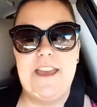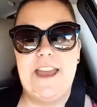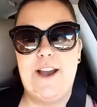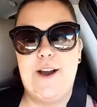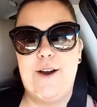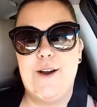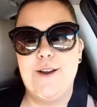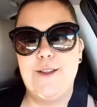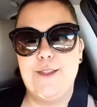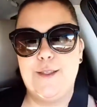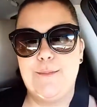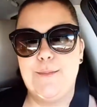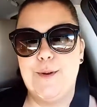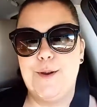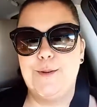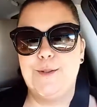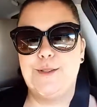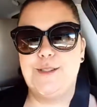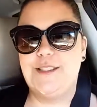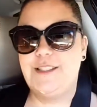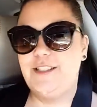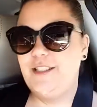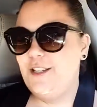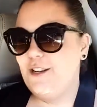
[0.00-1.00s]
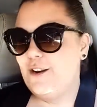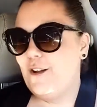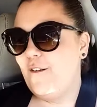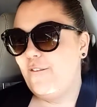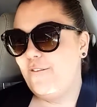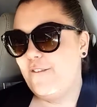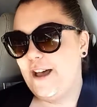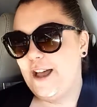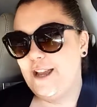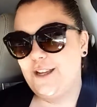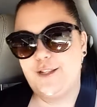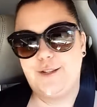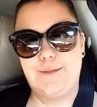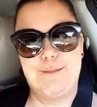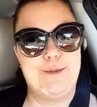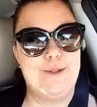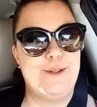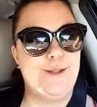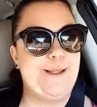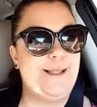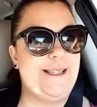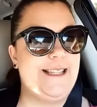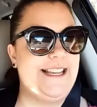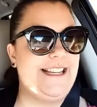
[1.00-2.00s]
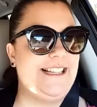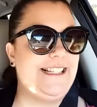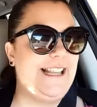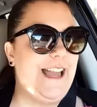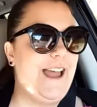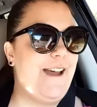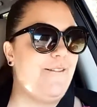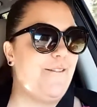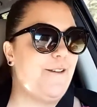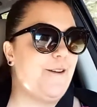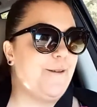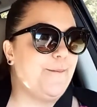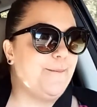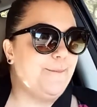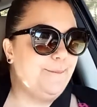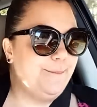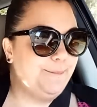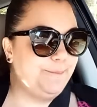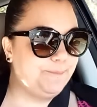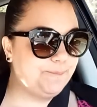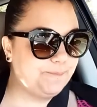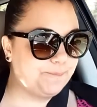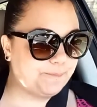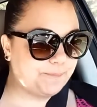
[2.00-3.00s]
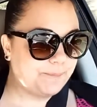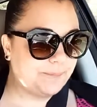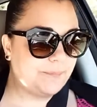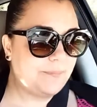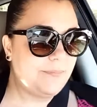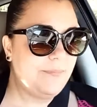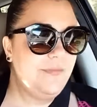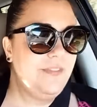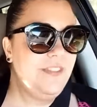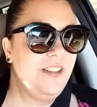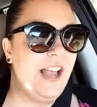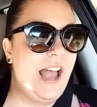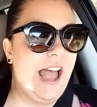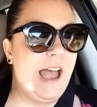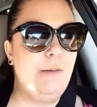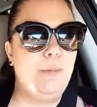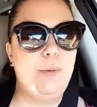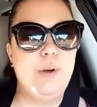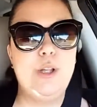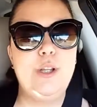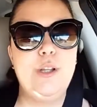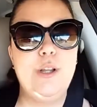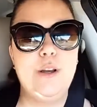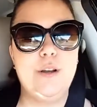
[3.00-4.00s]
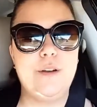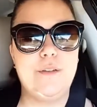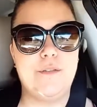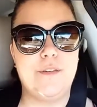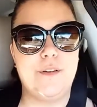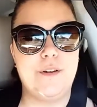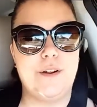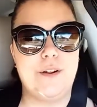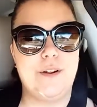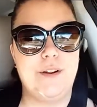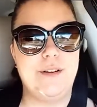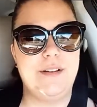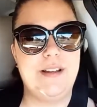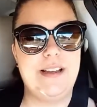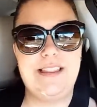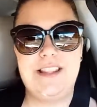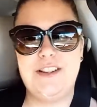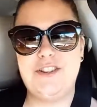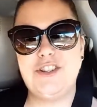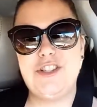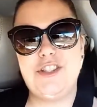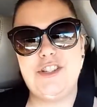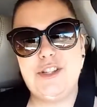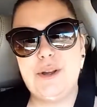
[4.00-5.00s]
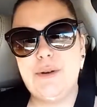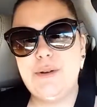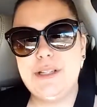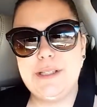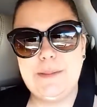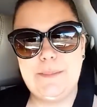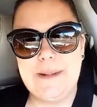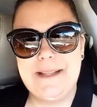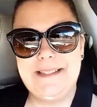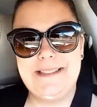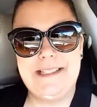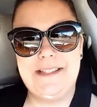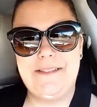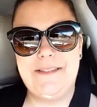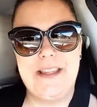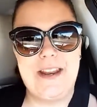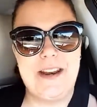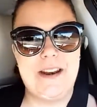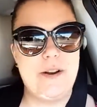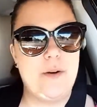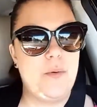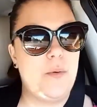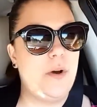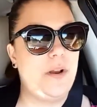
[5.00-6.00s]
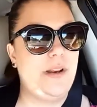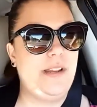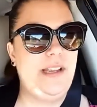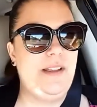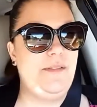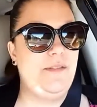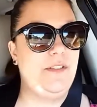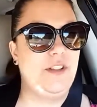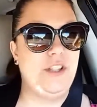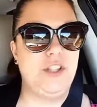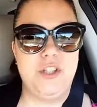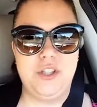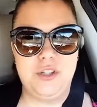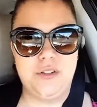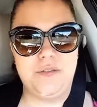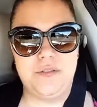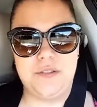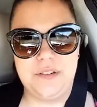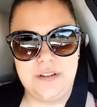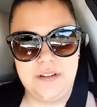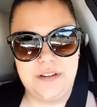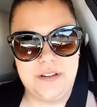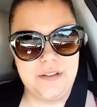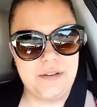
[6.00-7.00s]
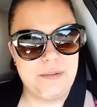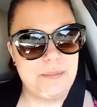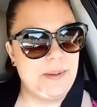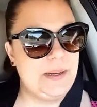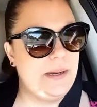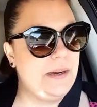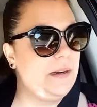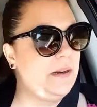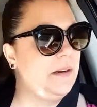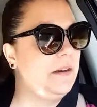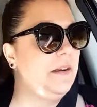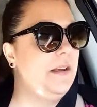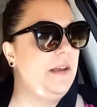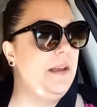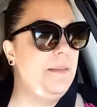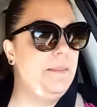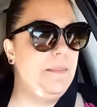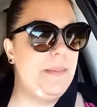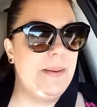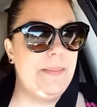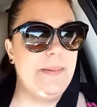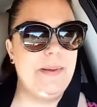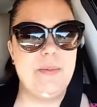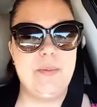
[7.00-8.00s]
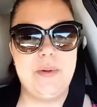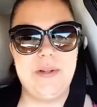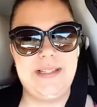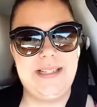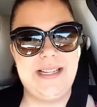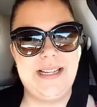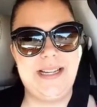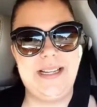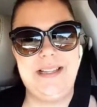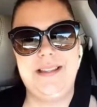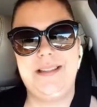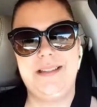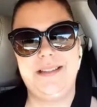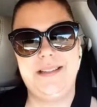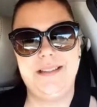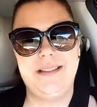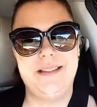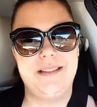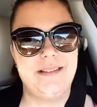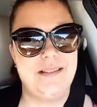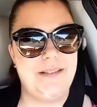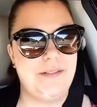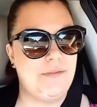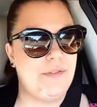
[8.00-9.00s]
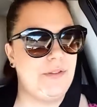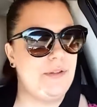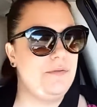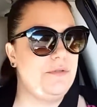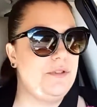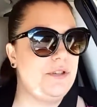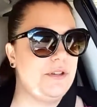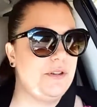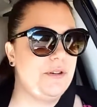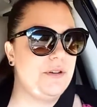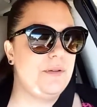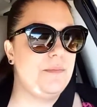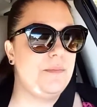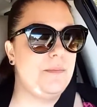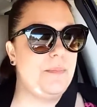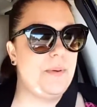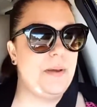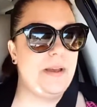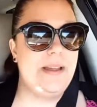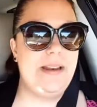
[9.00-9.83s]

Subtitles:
But they aren't the most, fashionablest things ever. I will look for, they're just so expensive that I don't want to even look for another pair. Maybe one day in the future.